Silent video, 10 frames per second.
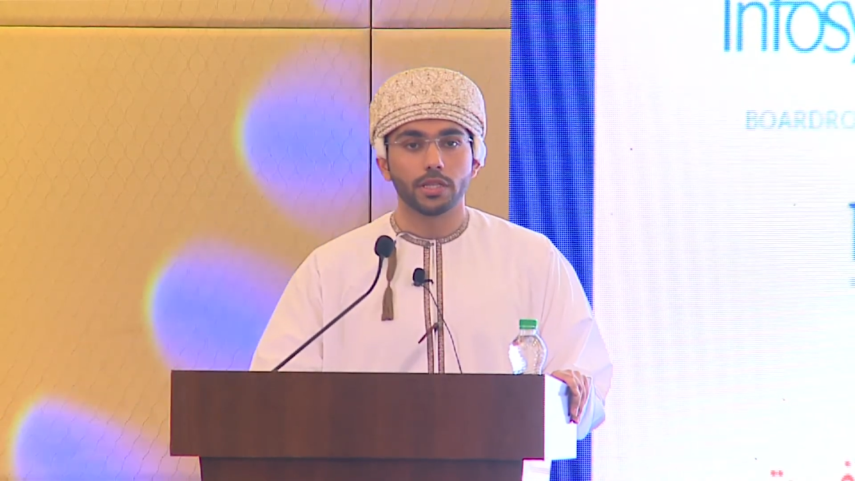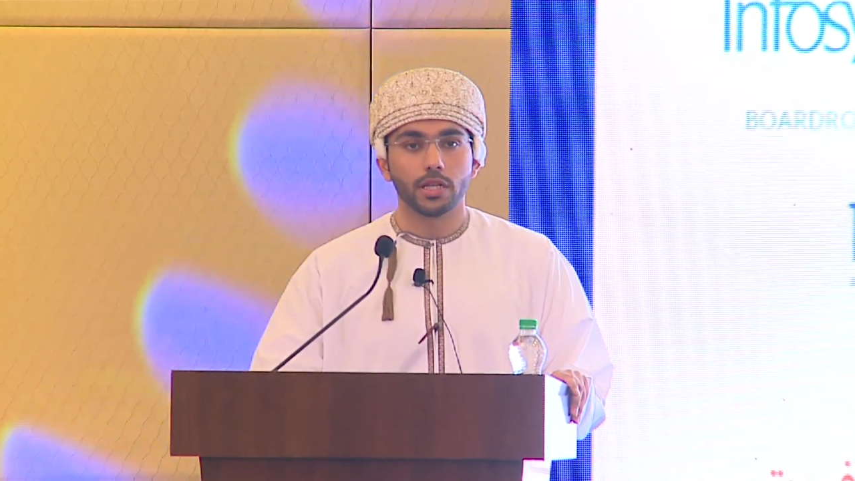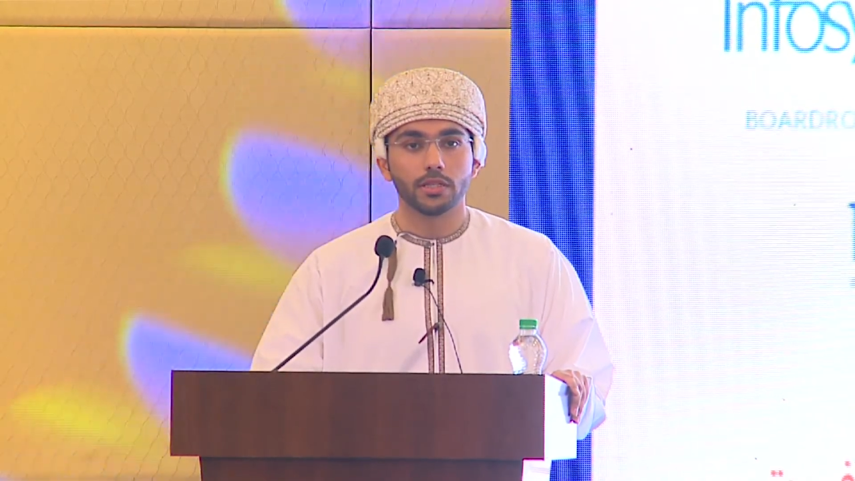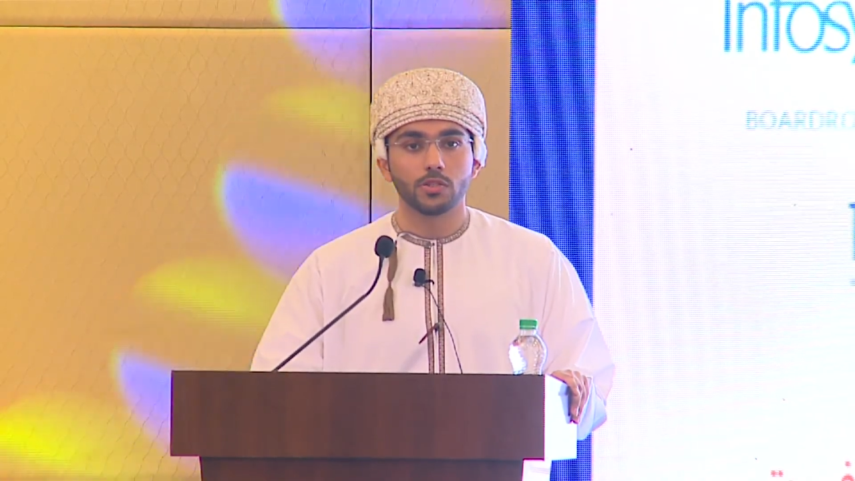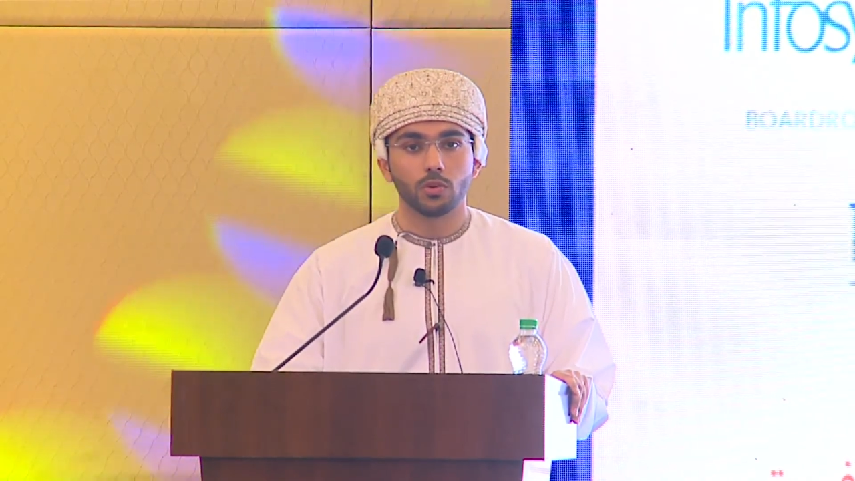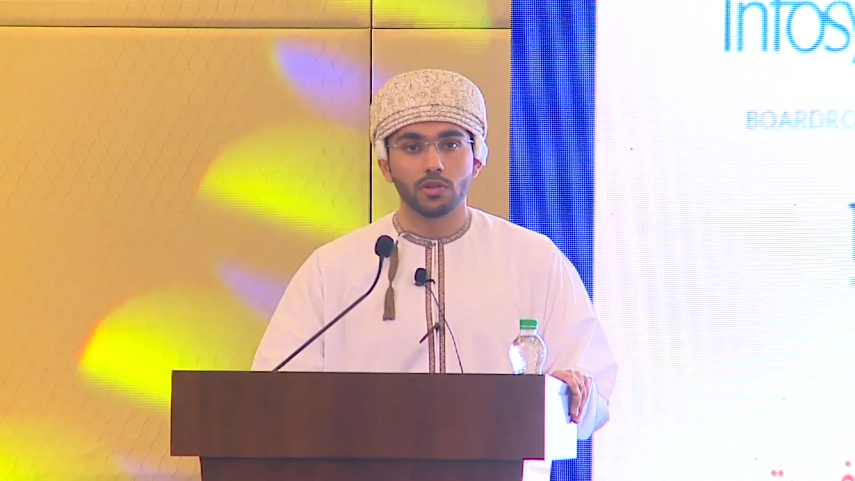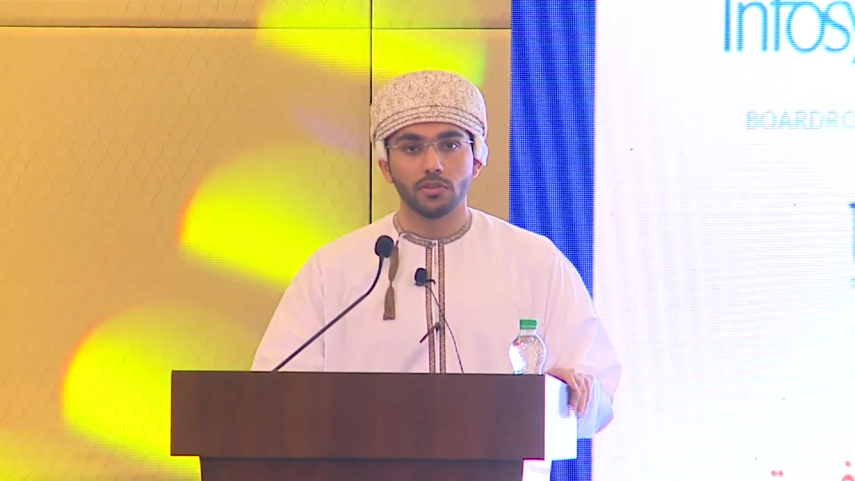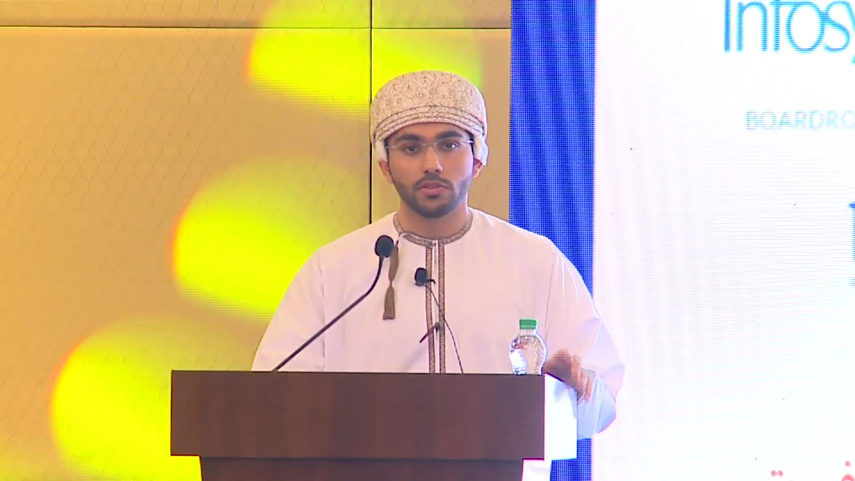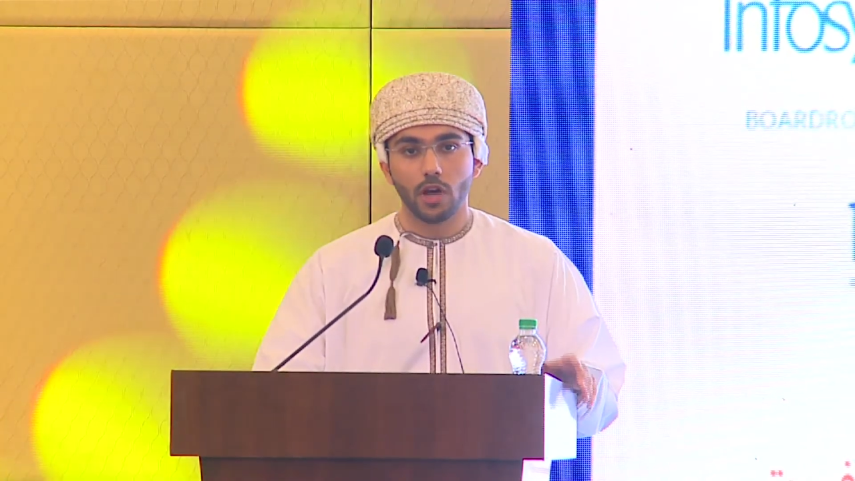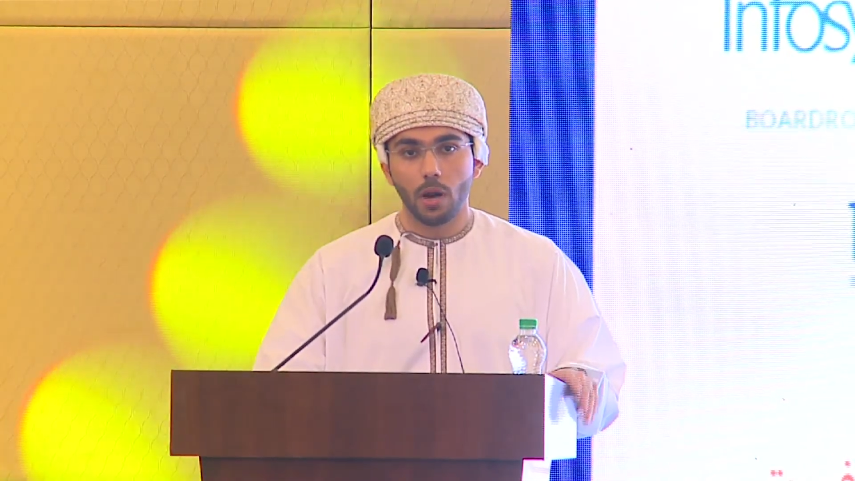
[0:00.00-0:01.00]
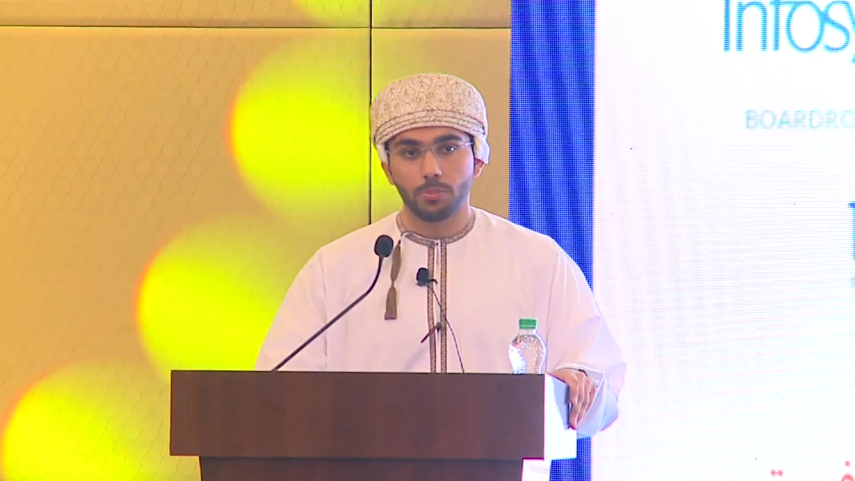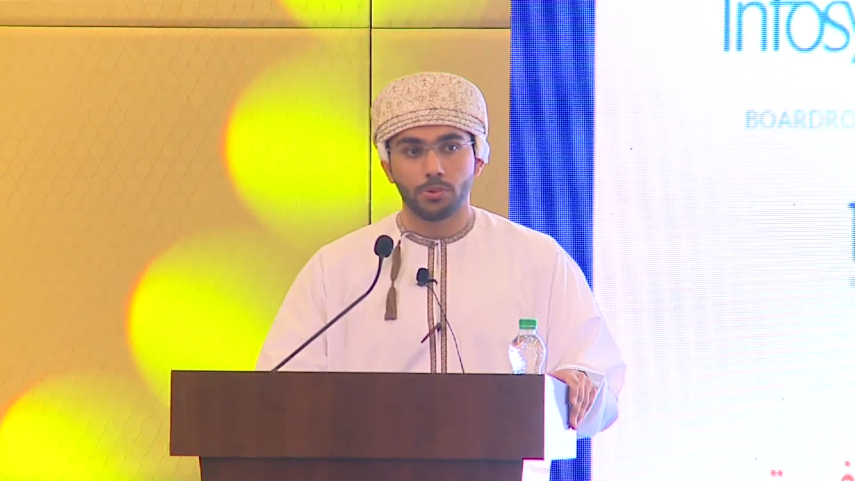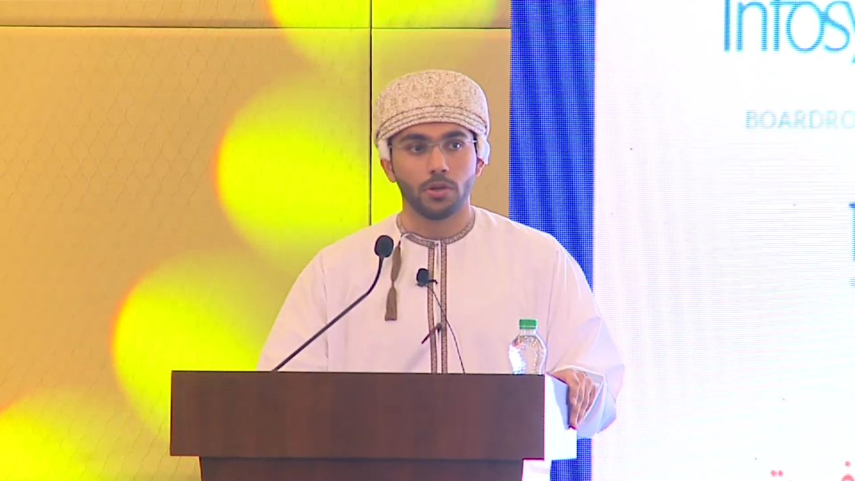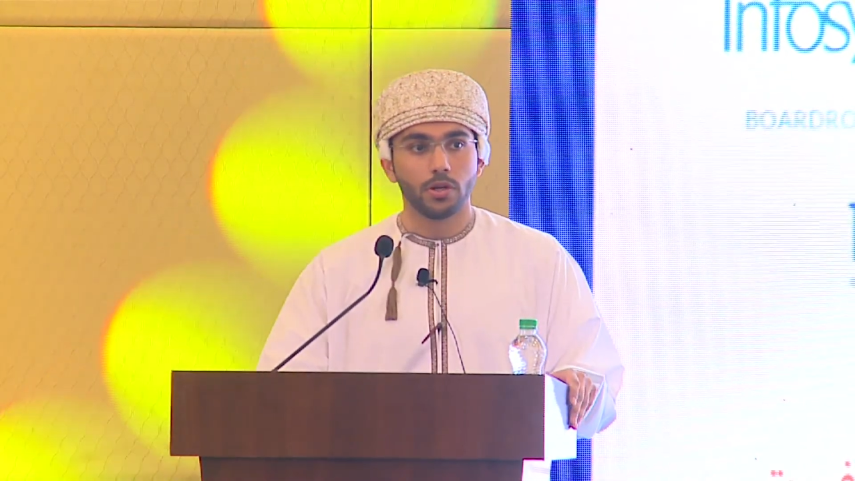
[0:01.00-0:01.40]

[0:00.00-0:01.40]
that it's one of the top